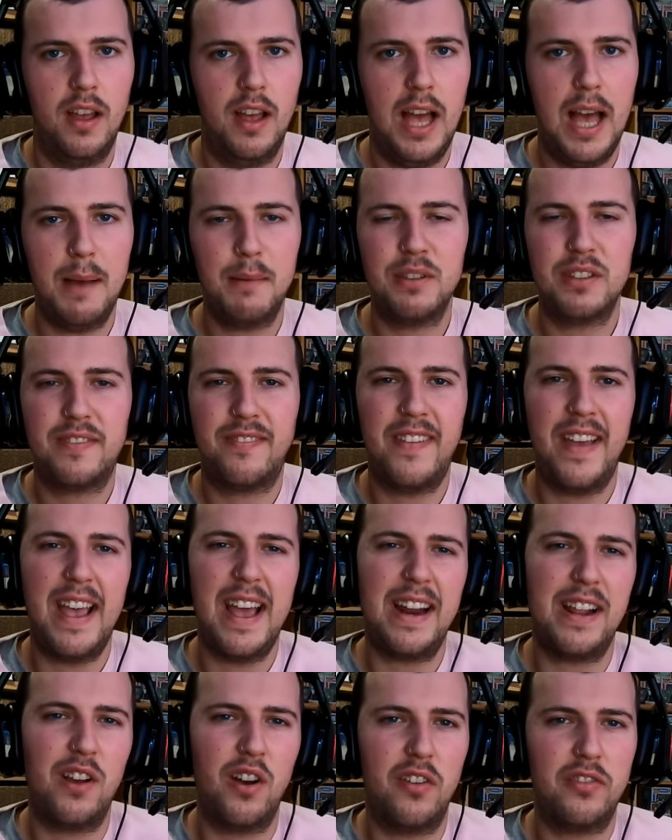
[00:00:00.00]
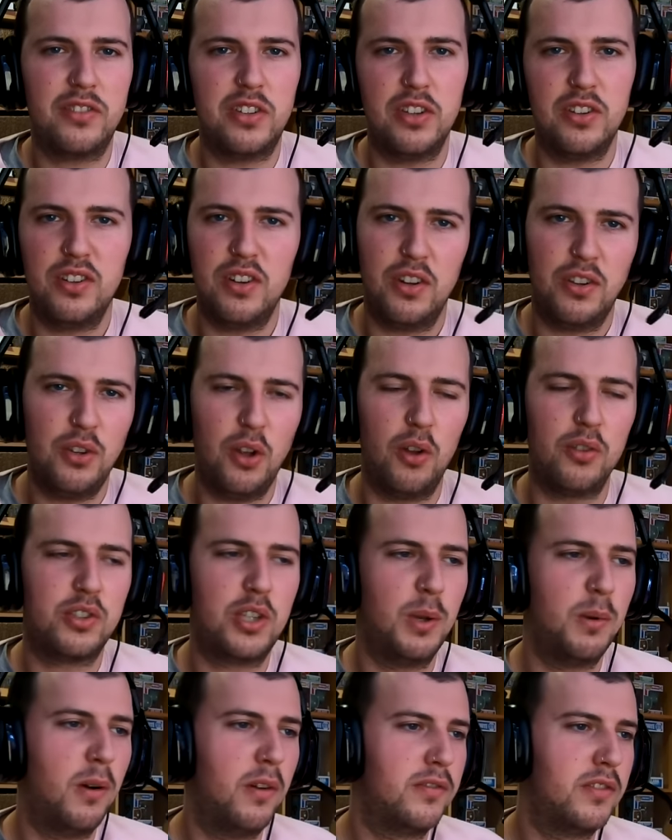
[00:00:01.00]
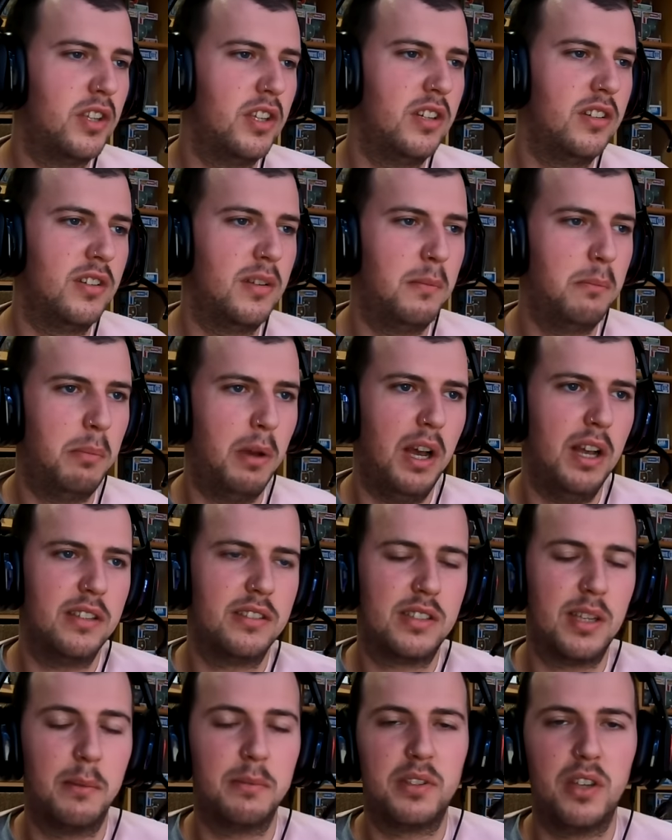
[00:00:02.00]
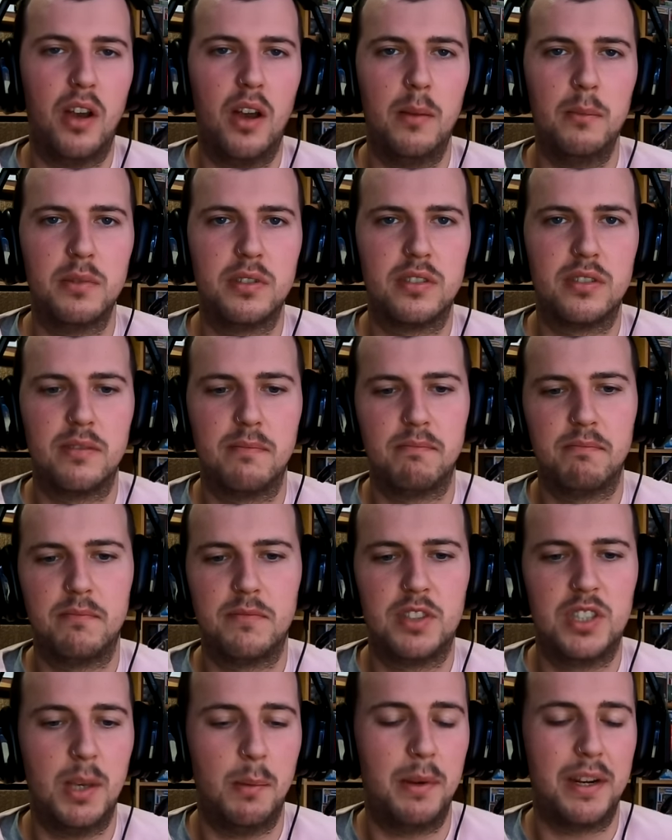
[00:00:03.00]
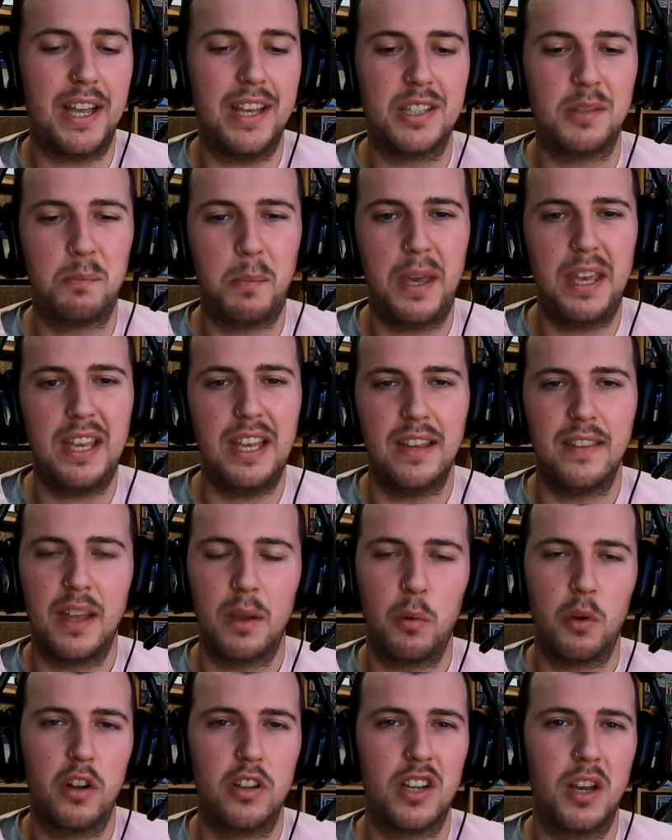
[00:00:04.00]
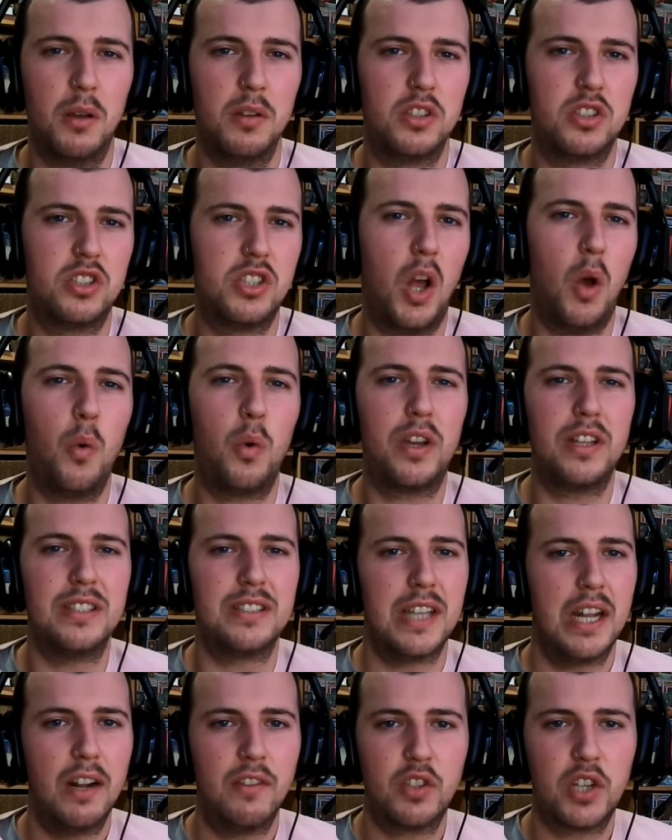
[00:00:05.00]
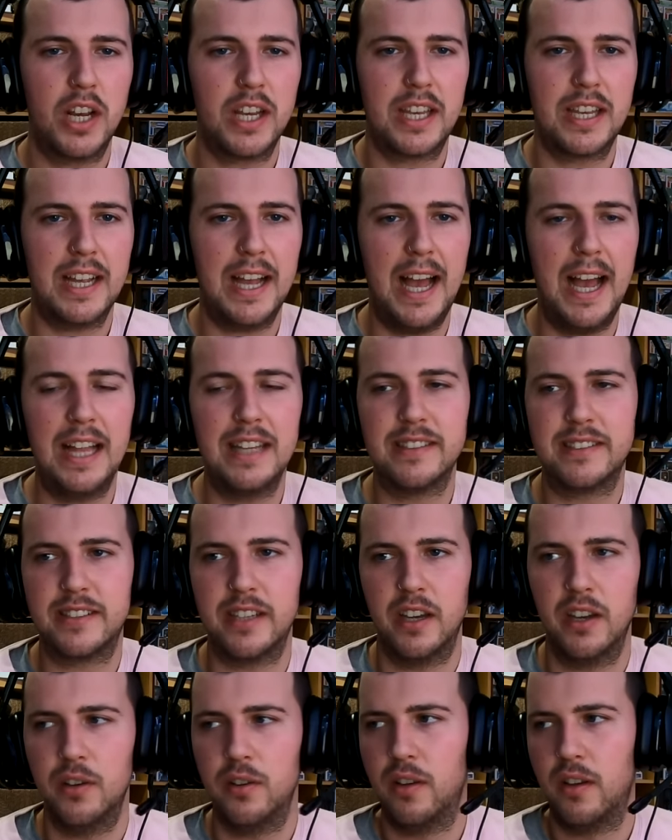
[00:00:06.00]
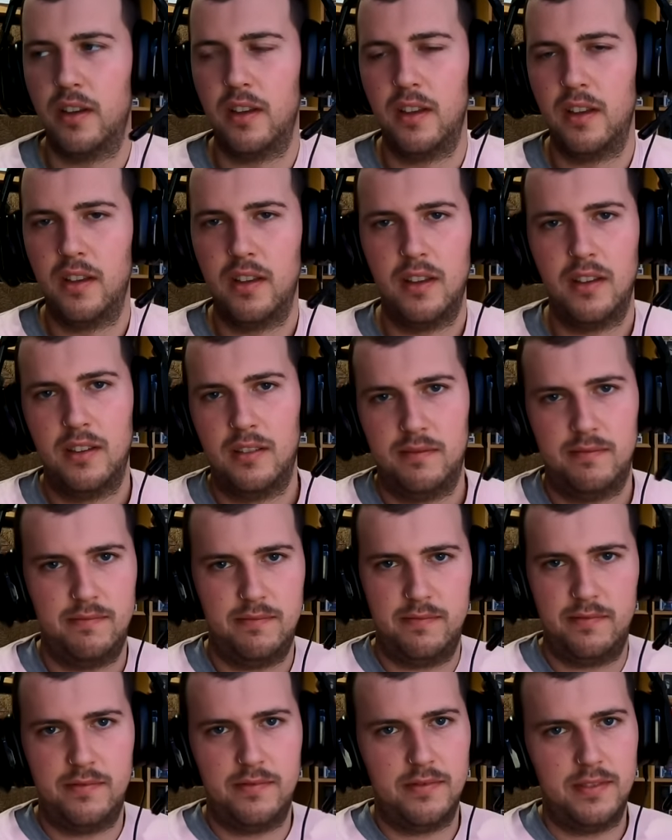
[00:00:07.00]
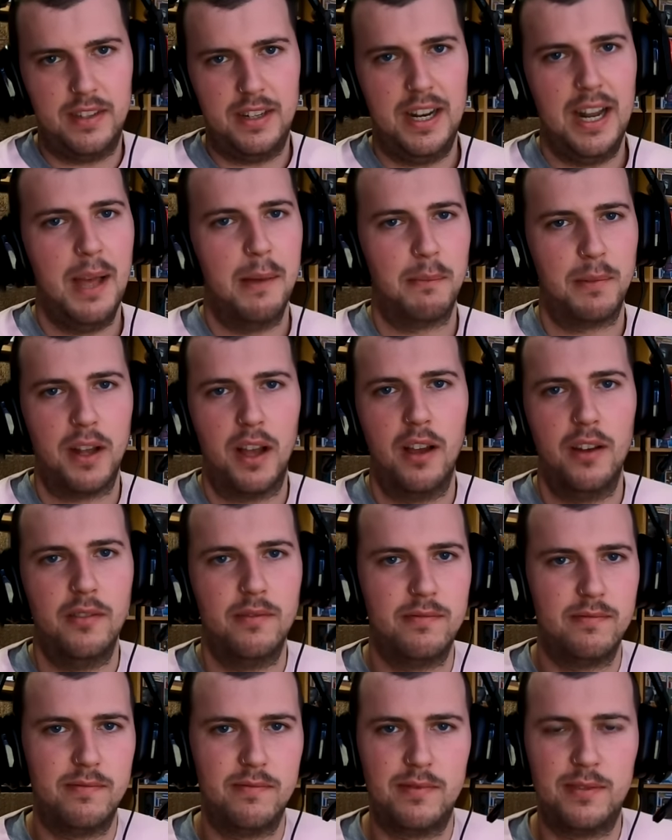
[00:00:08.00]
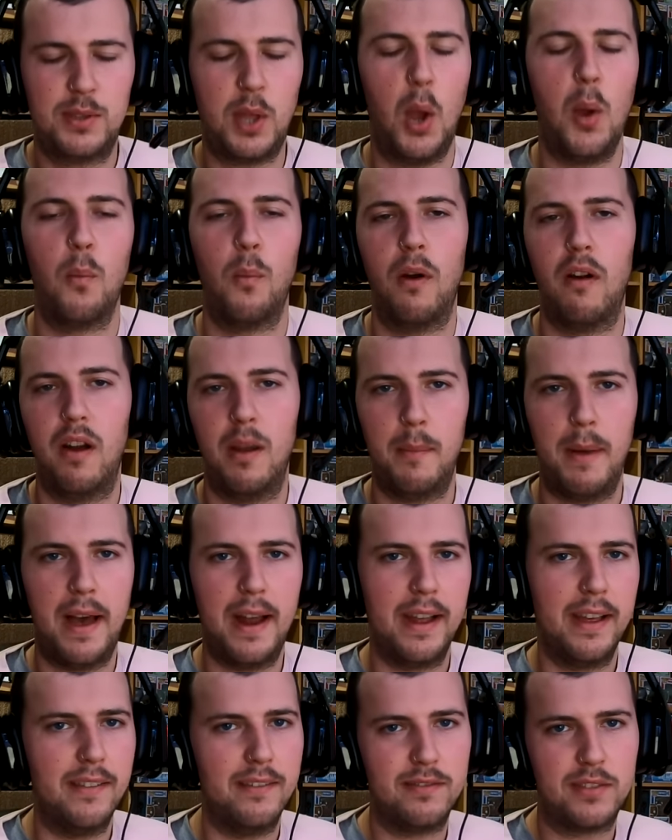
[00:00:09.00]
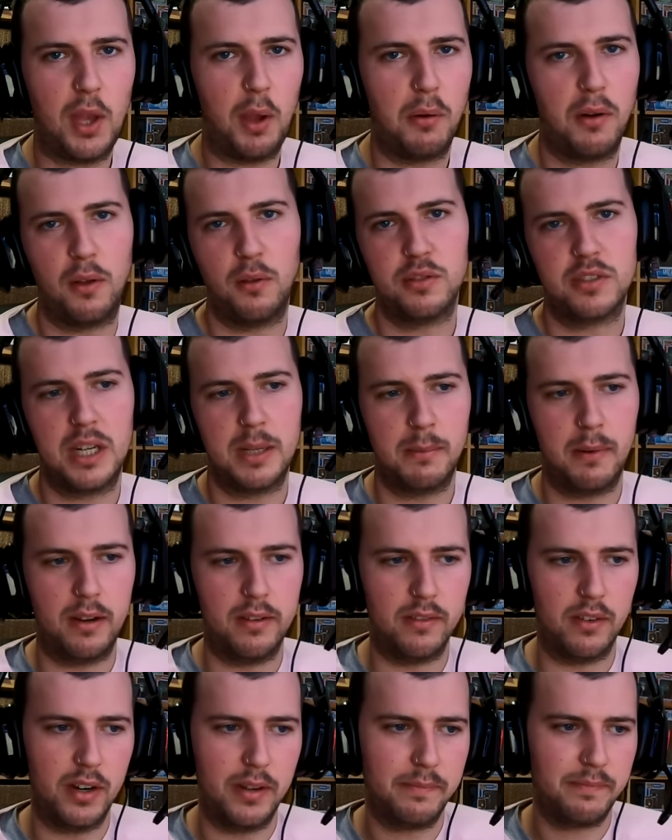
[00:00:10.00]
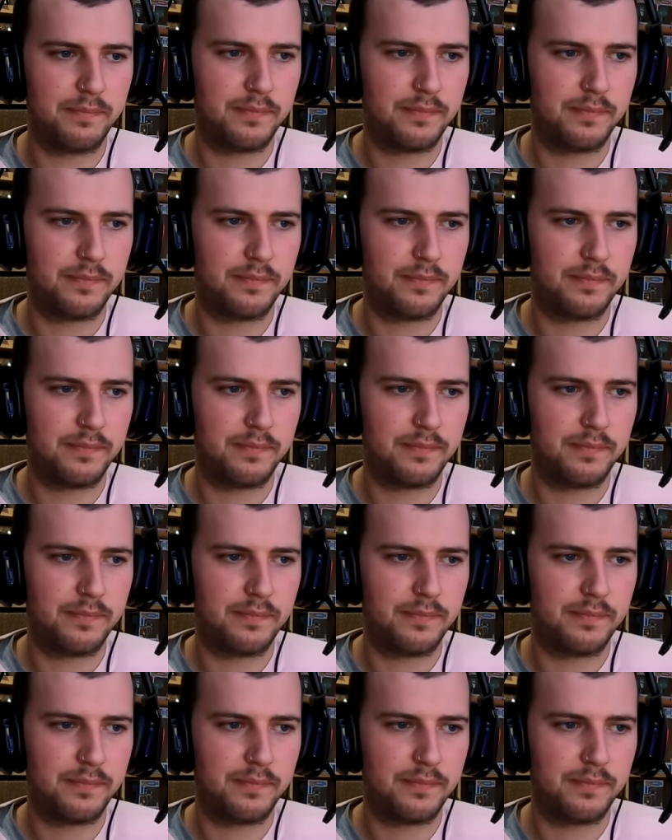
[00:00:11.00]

happens fairly often, not too often, but sometimes someone gets beat and they want to go and sulk instead of shaking hands, so let them go. Don't worry about it. Don't lose sleep over it.